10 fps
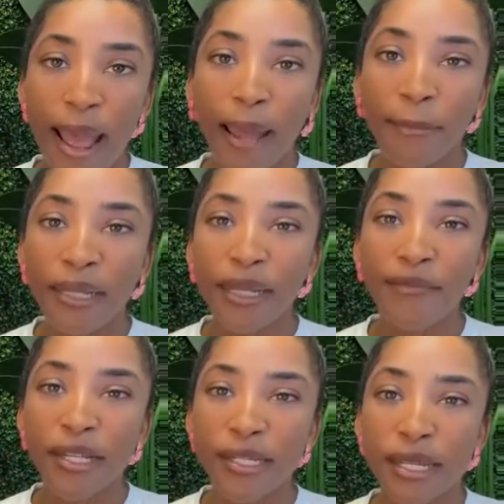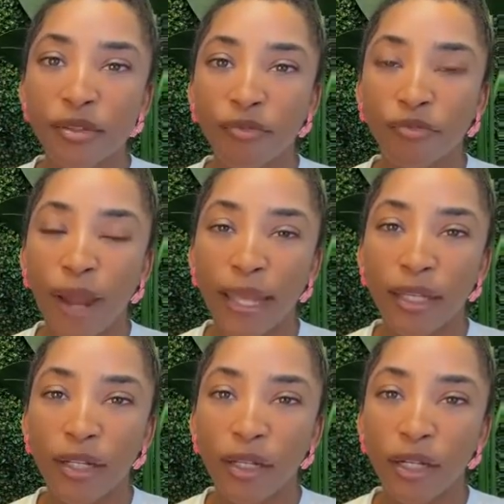I believe this is
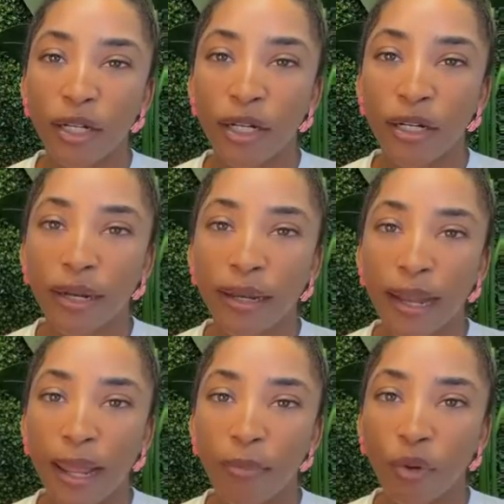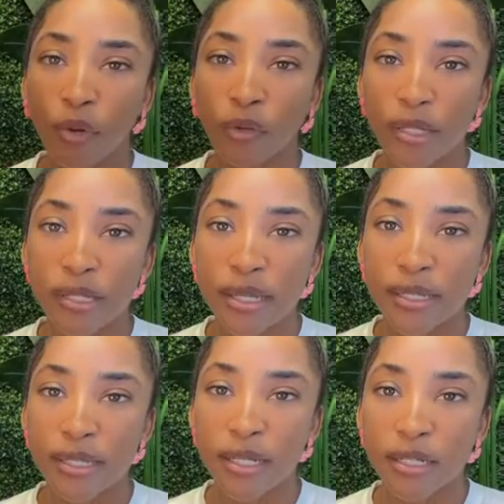regular lipo
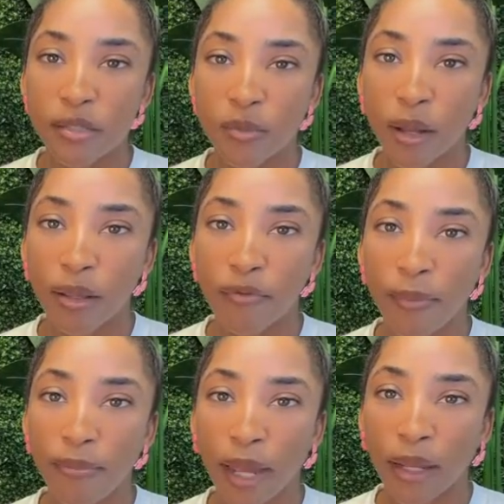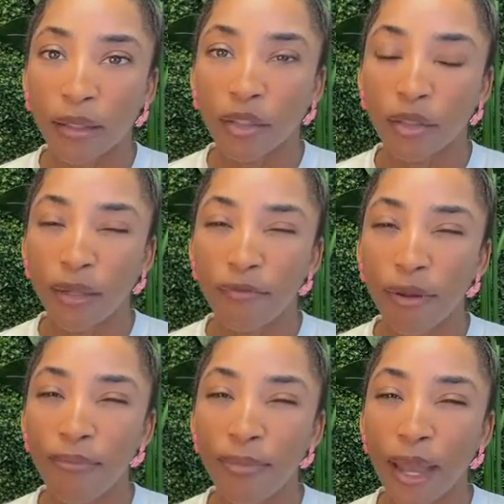360 as well, if I'm
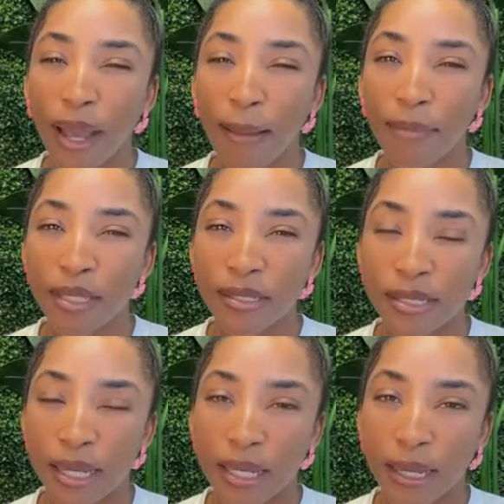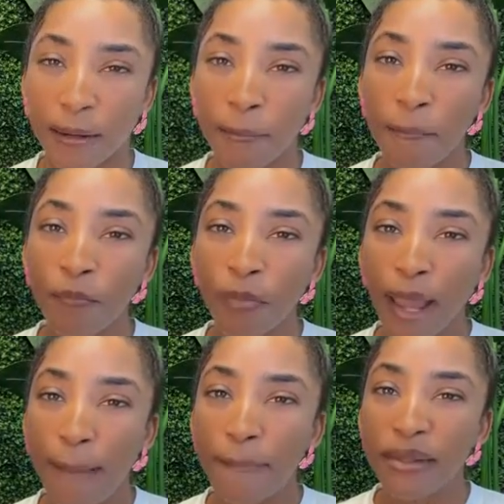not mistaken.
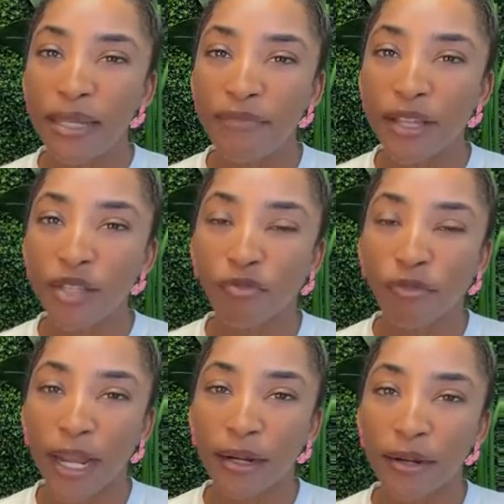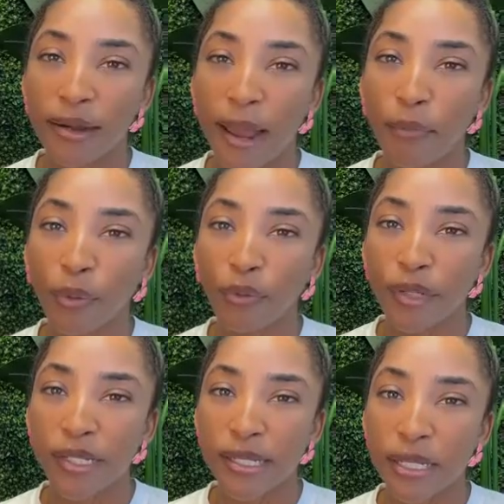I believe it's regular lipo
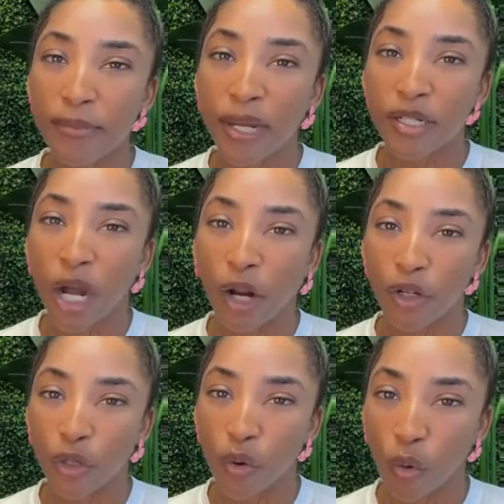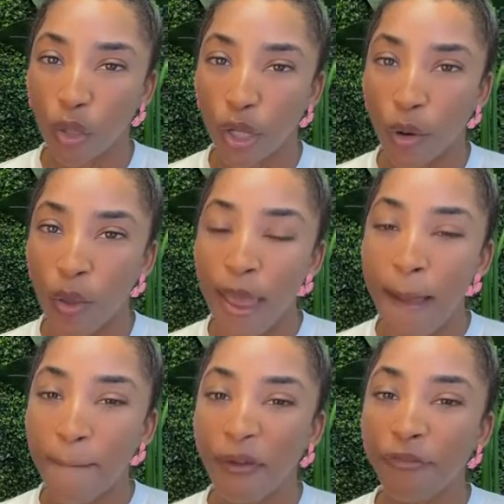360 by Dr. Golio.
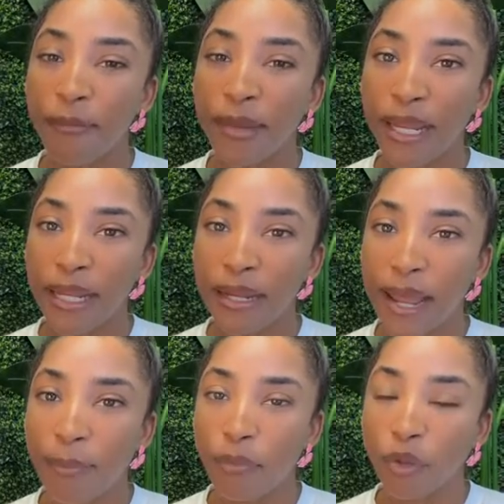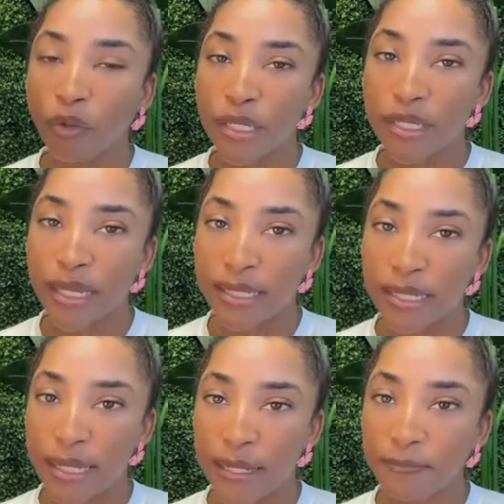But for me, the lipo
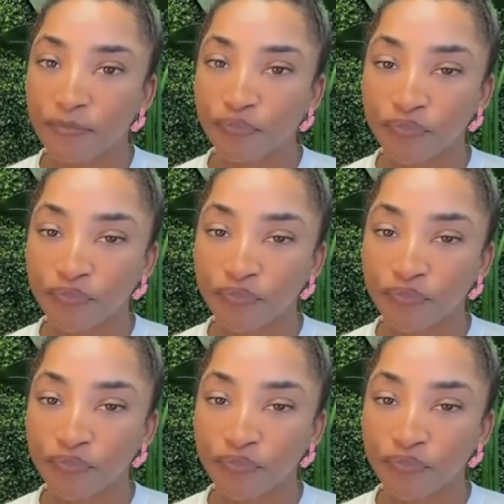360,